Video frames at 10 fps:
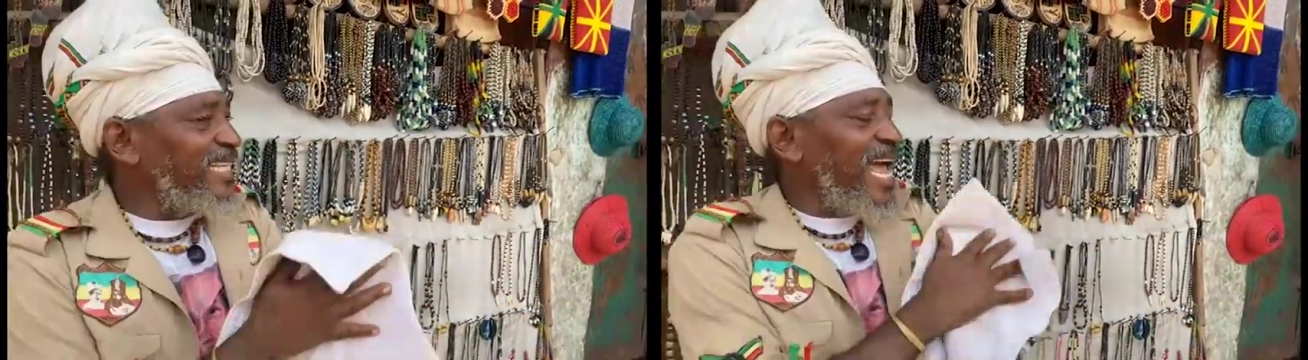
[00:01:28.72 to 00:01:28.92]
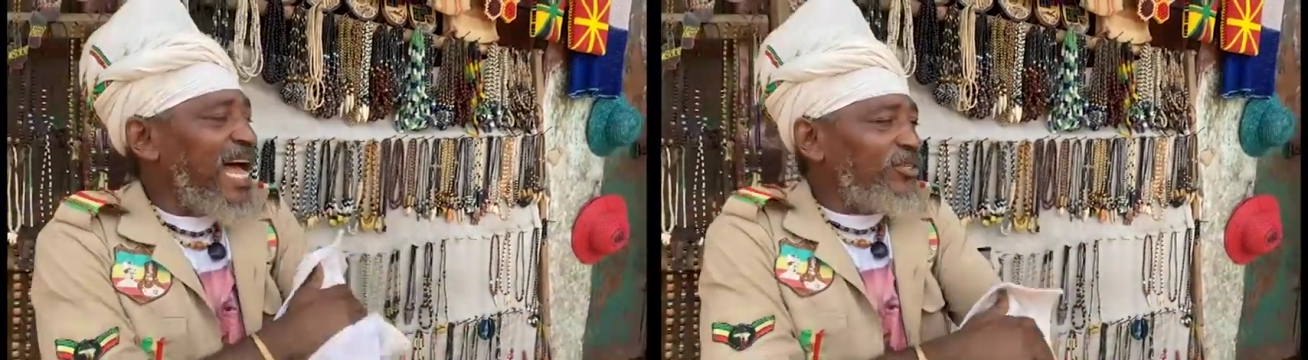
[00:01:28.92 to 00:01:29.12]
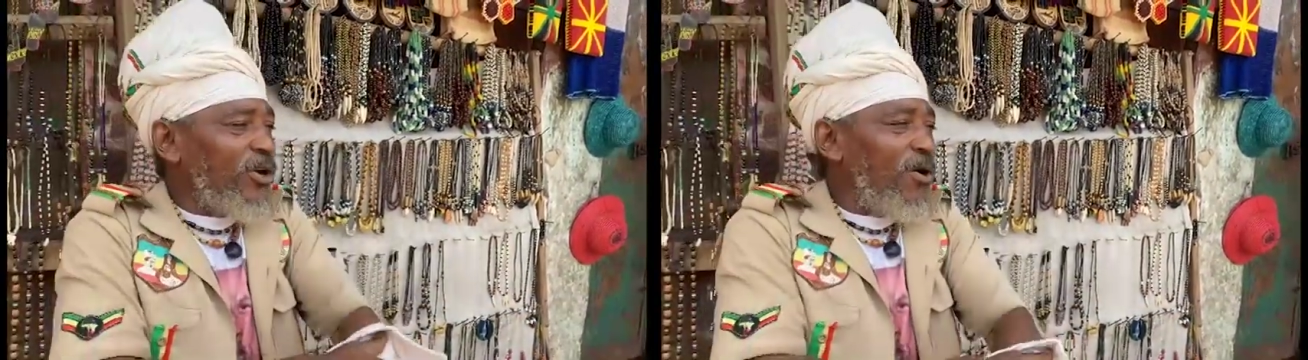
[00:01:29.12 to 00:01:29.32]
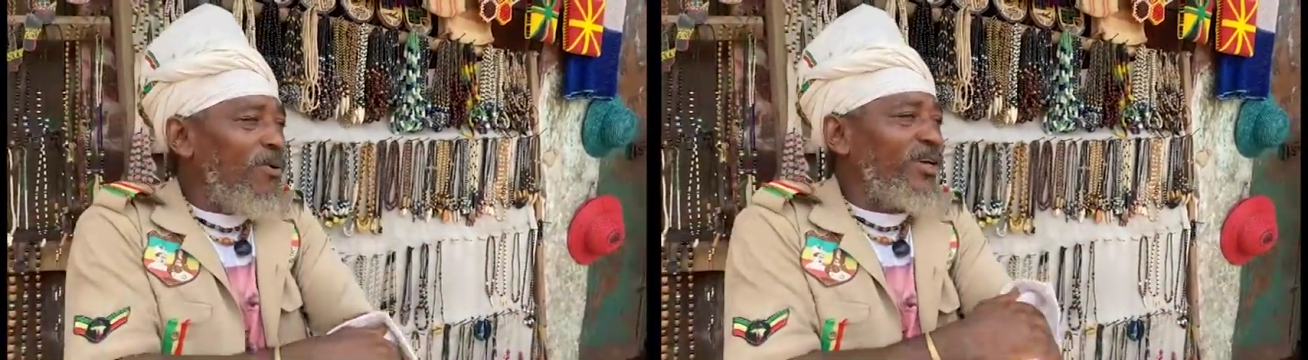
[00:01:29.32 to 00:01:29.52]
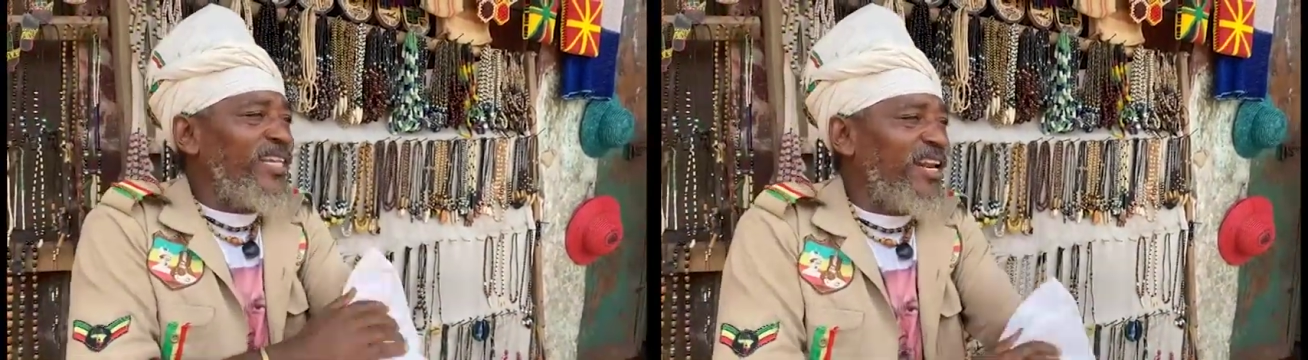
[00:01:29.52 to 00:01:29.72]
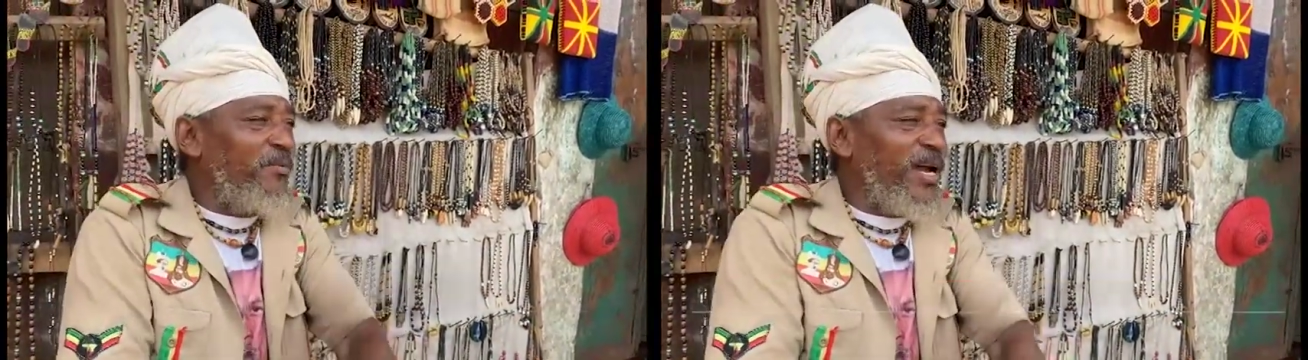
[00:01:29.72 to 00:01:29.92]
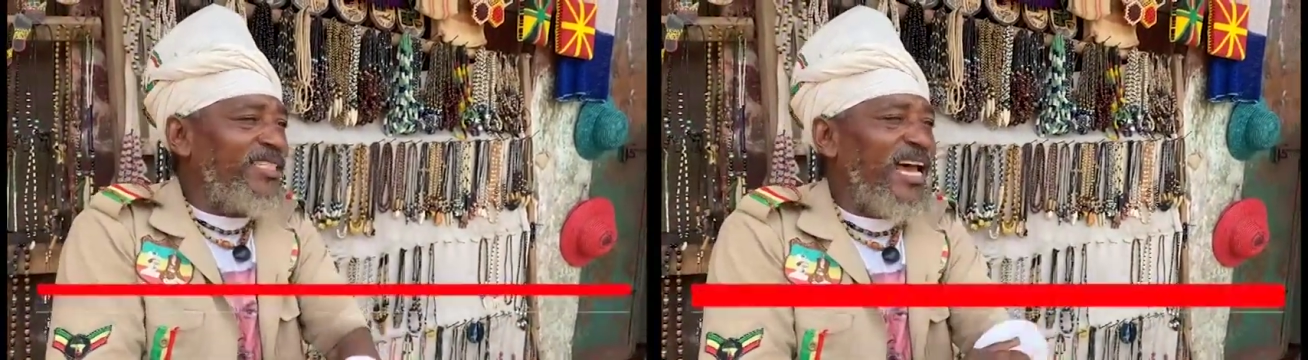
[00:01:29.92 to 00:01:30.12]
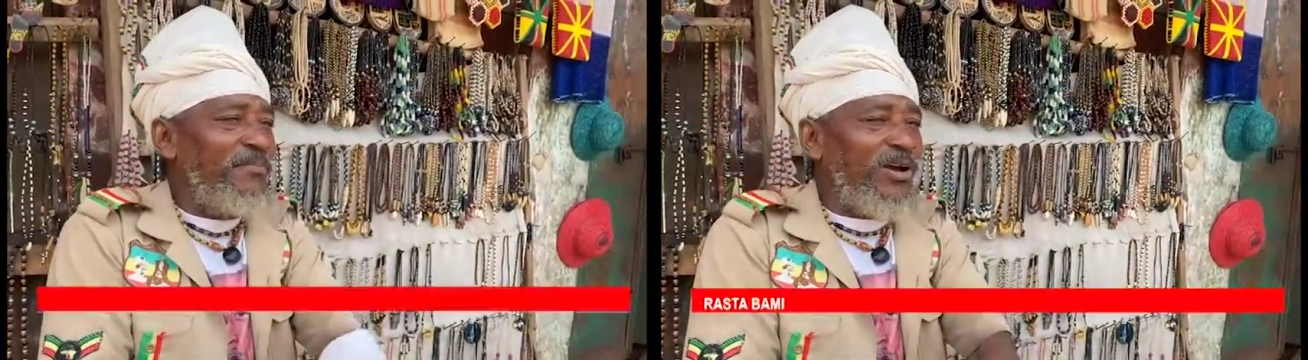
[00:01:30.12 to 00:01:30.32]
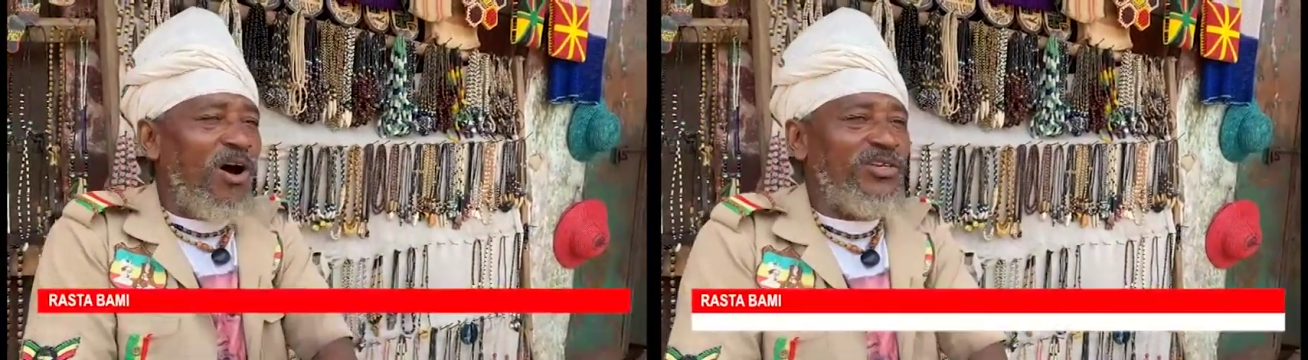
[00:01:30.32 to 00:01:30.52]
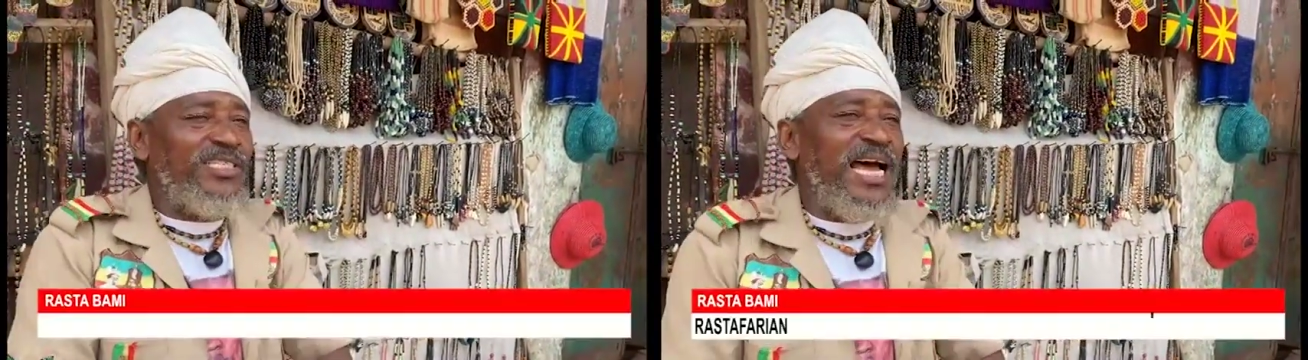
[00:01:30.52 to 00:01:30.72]
day also we will celebrate, and
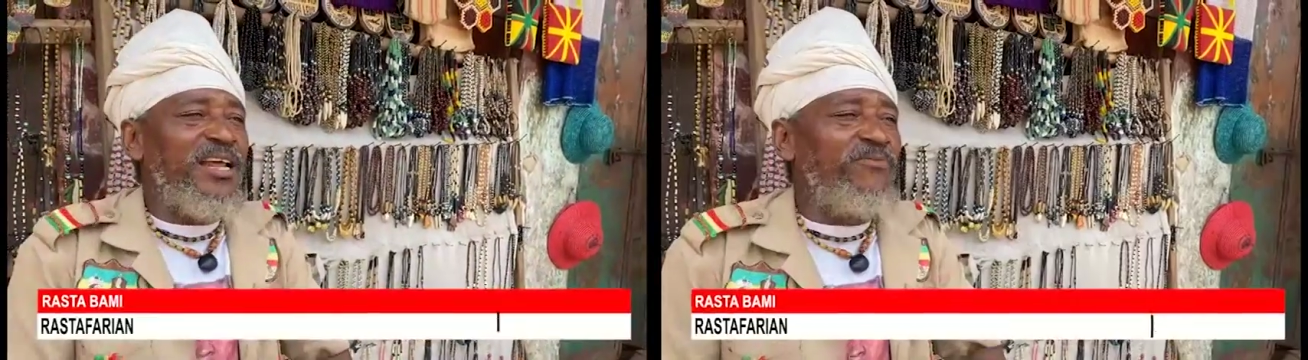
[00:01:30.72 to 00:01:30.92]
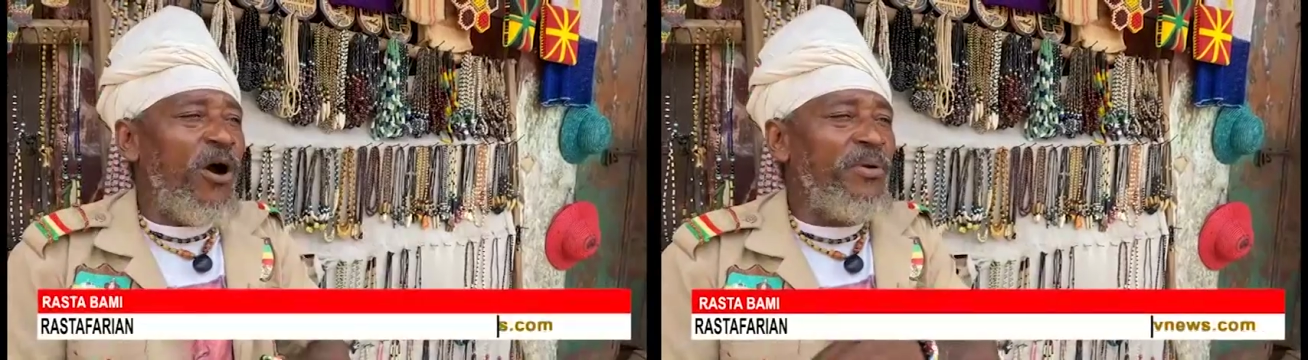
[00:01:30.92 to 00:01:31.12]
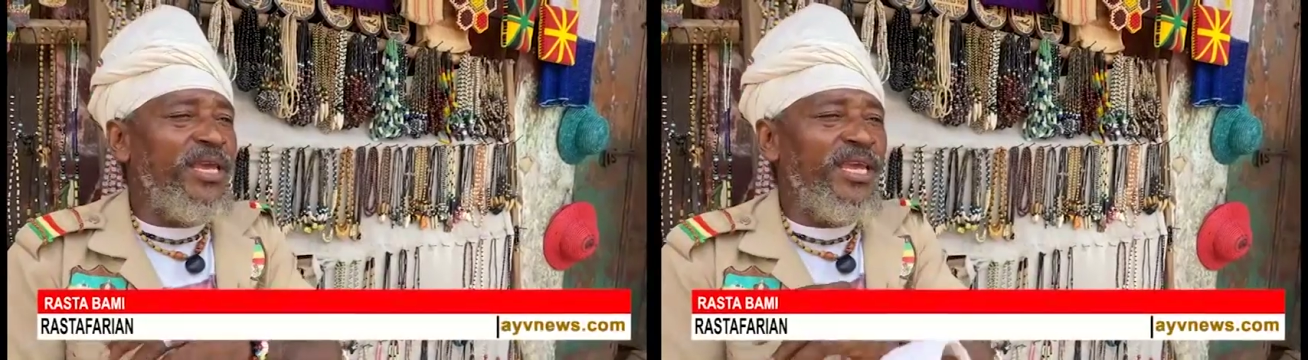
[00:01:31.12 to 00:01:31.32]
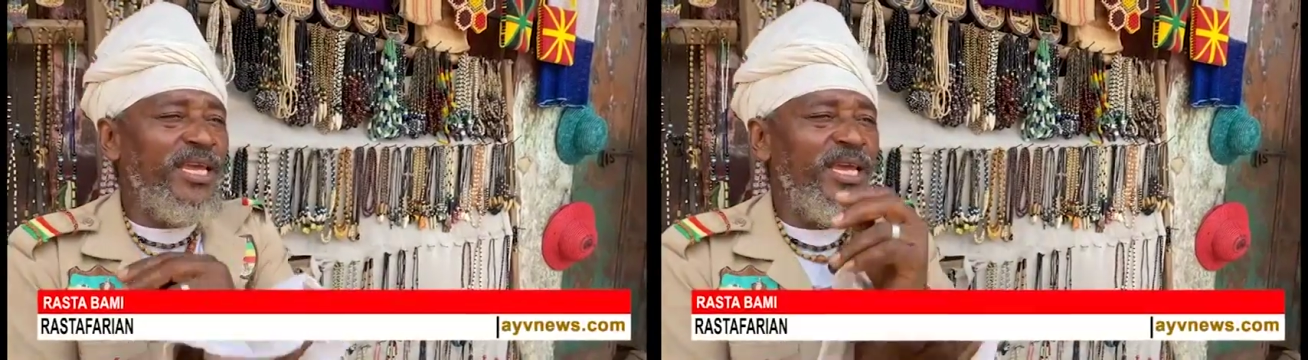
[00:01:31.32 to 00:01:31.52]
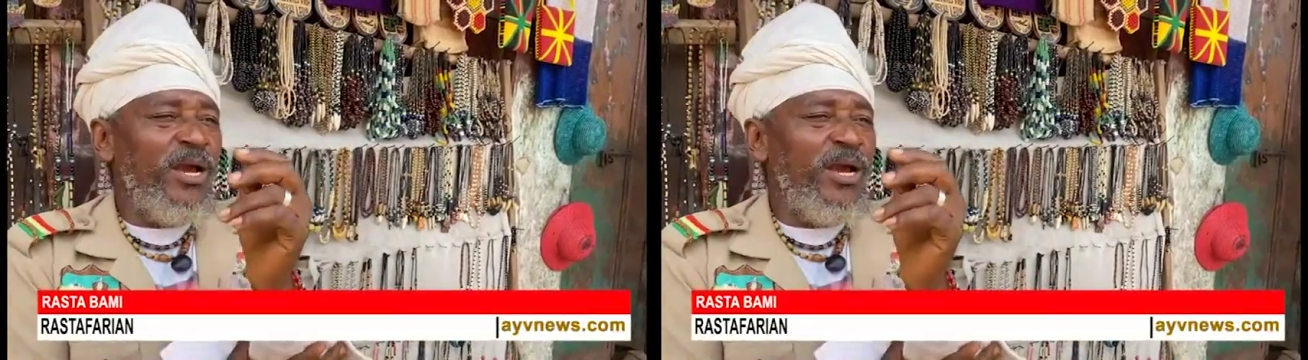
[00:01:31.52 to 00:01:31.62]
because now therefore we